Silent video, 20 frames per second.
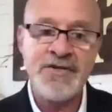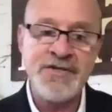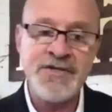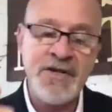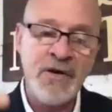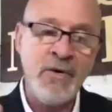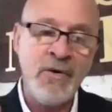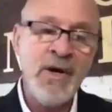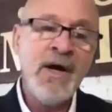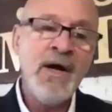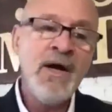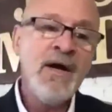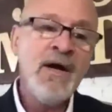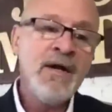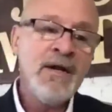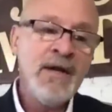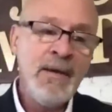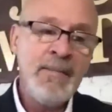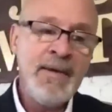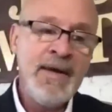So
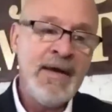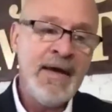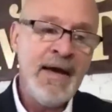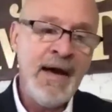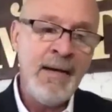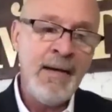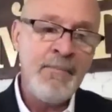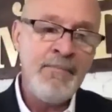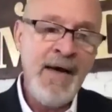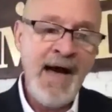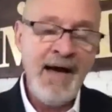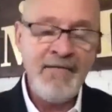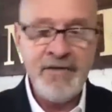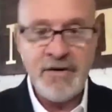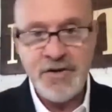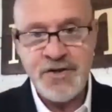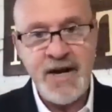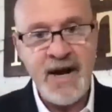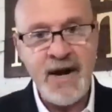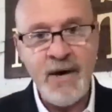let me have you
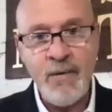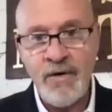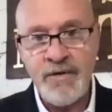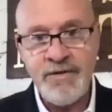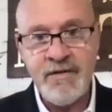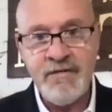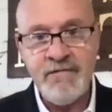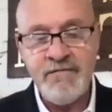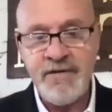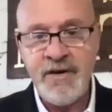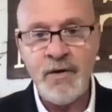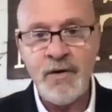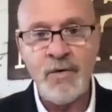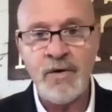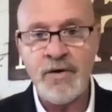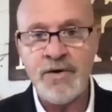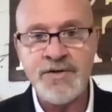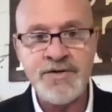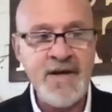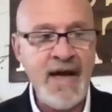share with the
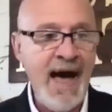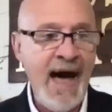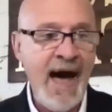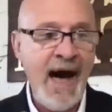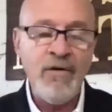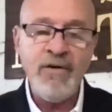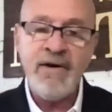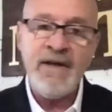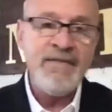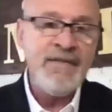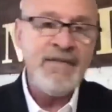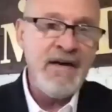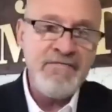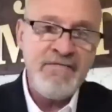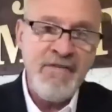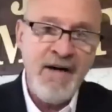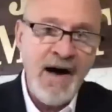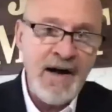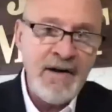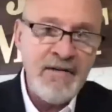viewers, how can they
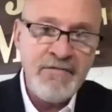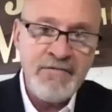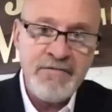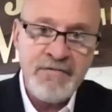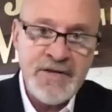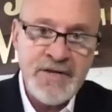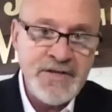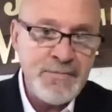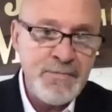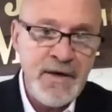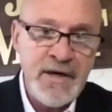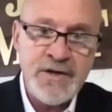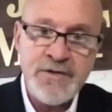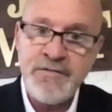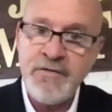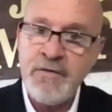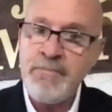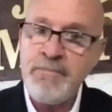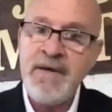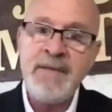find Free Speech
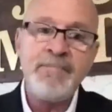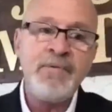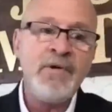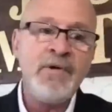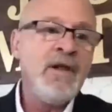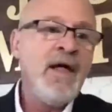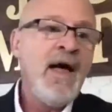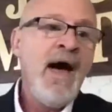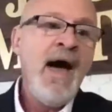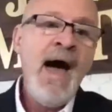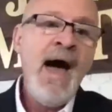for People?